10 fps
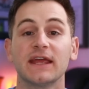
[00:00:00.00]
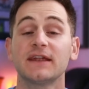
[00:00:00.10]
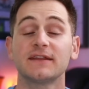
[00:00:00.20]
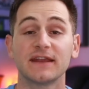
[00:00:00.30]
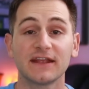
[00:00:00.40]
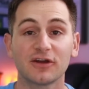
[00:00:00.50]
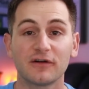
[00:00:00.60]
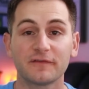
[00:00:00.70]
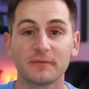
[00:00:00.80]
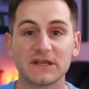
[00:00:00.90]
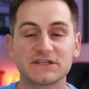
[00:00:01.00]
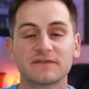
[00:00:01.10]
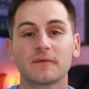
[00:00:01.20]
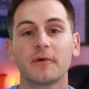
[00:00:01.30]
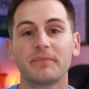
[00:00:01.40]
And getting
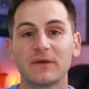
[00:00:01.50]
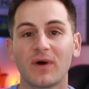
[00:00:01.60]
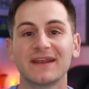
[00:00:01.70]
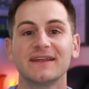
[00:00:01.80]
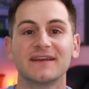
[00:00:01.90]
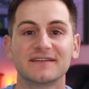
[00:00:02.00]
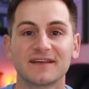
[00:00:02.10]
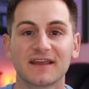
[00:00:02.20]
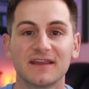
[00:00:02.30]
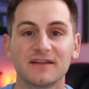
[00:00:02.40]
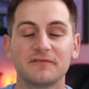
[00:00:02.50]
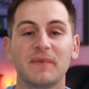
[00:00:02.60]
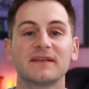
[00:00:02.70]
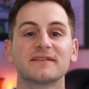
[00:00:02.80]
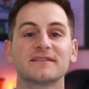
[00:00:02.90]
confirmation from a BYD executive
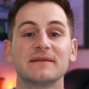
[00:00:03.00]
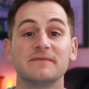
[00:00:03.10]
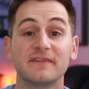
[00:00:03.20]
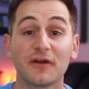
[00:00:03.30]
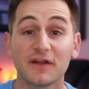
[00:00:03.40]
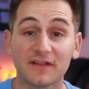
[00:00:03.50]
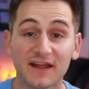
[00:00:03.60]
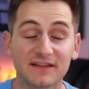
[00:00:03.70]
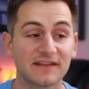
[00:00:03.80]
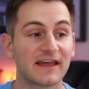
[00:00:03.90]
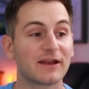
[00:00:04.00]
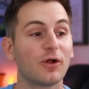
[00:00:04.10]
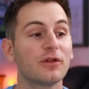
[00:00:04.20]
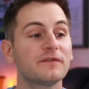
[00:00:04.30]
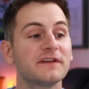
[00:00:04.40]
makes it seem very likely that
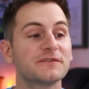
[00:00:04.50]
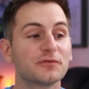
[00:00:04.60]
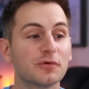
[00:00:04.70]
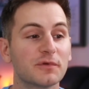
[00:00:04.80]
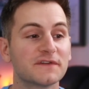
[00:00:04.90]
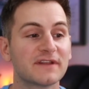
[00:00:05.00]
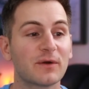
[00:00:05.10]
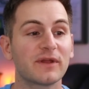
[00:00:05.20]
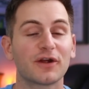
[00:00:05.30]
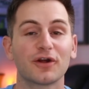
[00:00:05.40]
all of these rumors that we